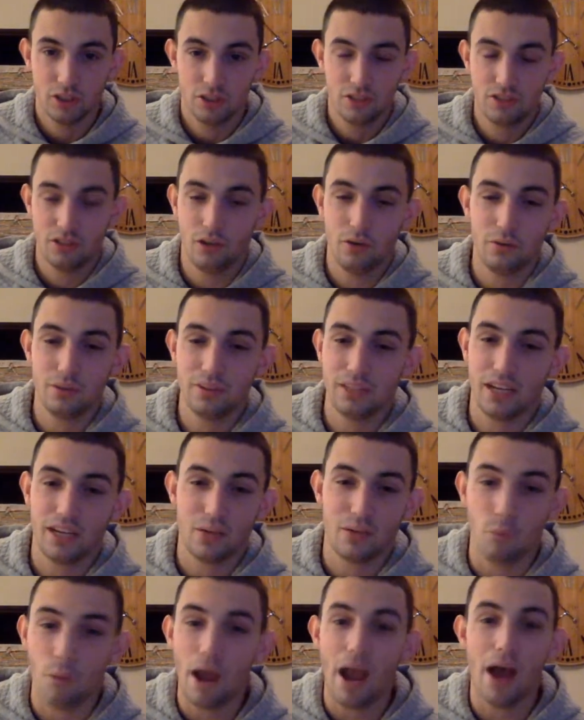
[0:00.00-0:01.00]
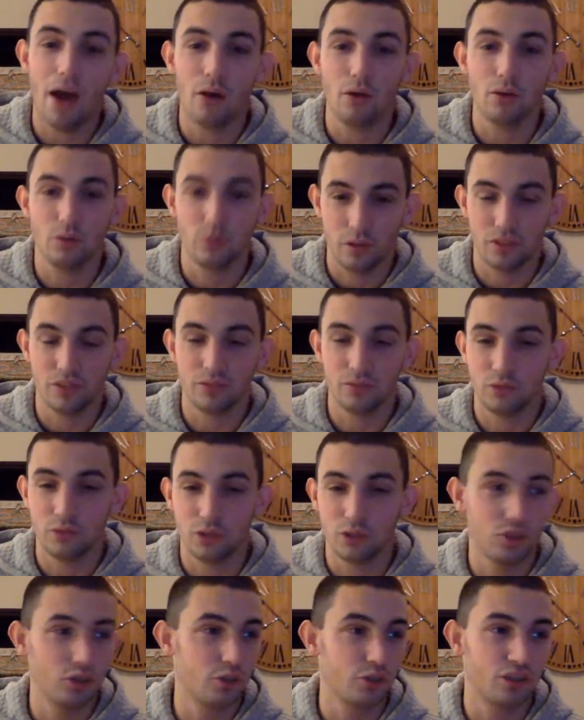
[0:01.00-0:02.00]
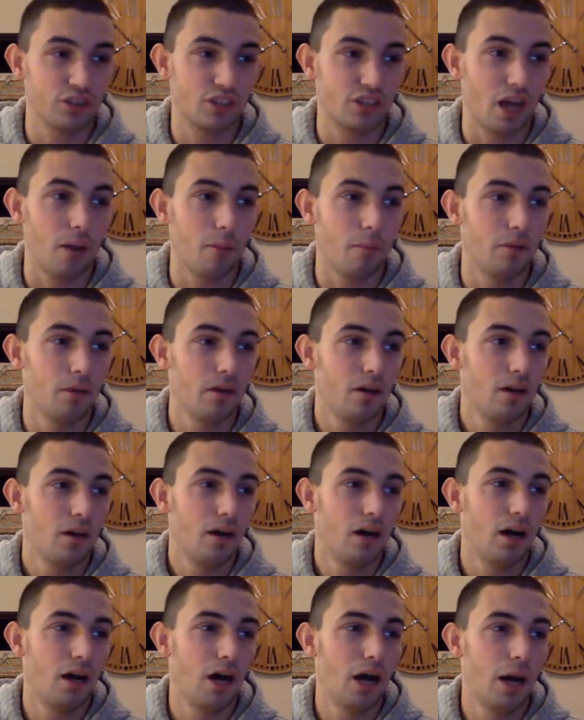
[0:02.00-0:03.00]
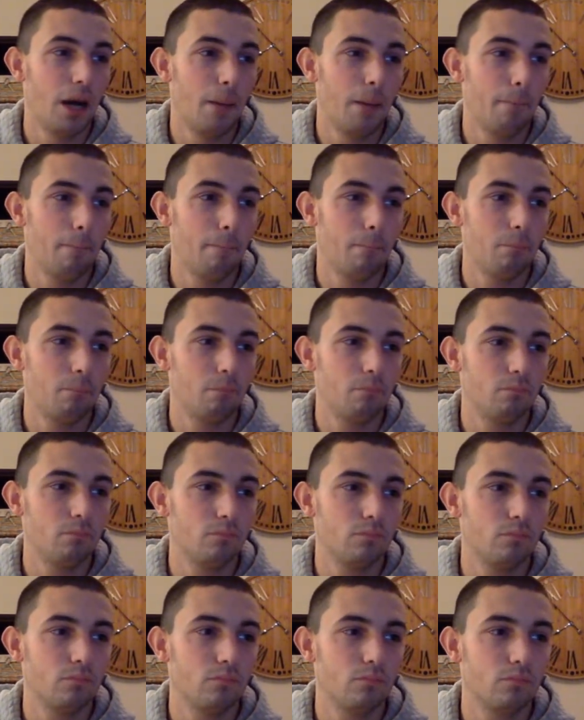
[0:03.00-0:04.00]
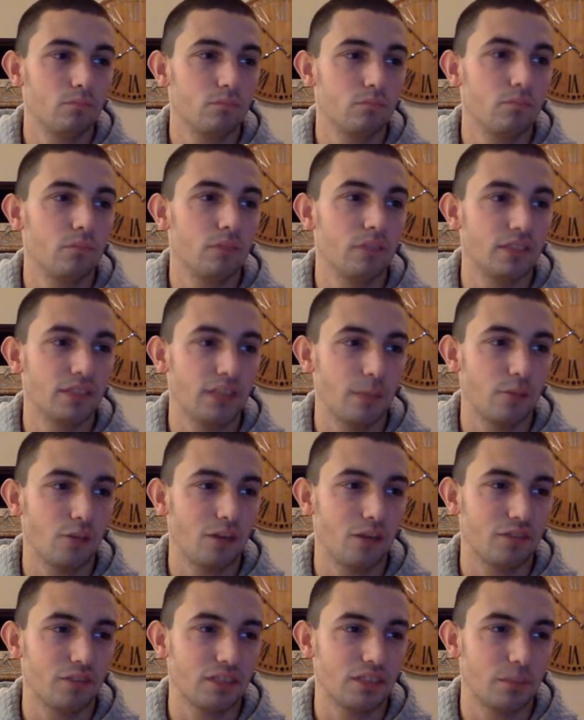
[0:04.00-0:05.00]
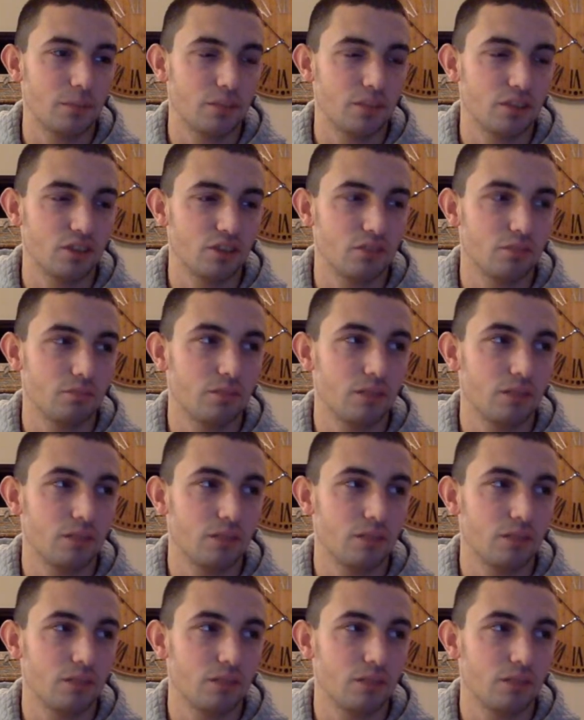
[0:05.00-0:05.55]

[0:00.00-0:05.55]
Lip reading: So it was like, wow, you're scum. In the same draft for the same position.